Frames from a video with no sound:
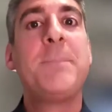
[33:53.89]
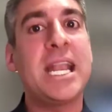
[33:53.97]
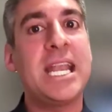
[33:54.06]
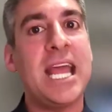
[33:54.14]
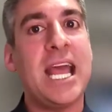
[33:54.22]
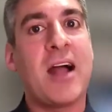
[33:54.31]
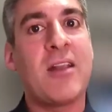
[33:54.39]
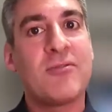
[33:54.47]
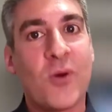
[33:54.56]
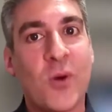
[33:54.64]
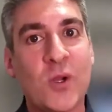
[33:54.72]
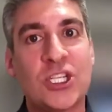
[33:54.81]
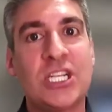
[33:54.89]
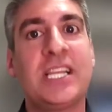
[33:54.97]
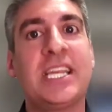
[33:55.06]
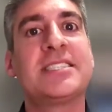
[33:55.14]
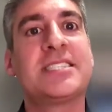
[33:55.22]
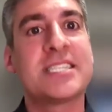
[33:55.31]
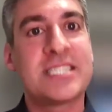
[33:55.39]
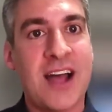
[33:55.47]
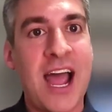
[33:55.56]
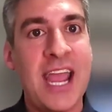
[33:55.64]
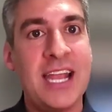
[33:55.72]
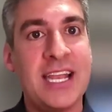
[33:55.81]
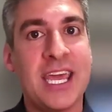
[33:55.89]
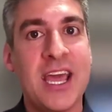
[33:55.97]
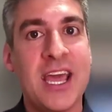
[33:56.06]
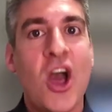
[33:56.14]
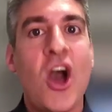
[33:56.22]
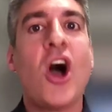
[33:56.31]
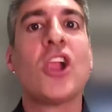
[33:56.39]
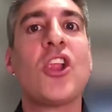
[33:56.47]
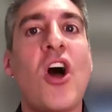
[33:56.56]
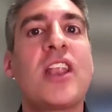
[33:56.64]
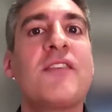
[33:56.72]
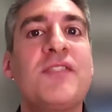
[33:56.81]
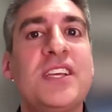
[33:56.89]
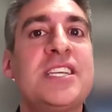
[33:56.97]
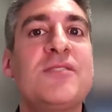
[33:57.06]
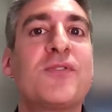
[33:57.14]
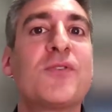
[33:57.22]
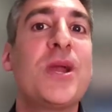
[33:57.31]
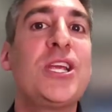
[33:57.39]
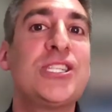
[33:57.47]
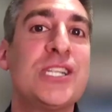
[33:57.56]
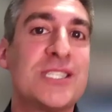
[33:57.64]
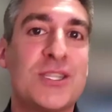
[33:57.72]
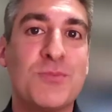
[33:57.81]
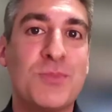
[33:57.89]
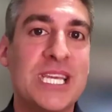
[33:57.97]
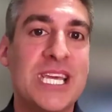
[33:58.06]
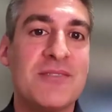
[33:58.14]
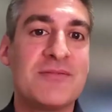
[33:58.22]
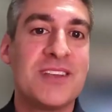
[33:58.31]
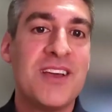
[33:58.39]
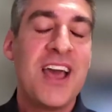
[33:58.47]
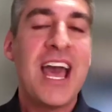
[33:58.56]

But unfortunately, in society, a lot of this information is to believe.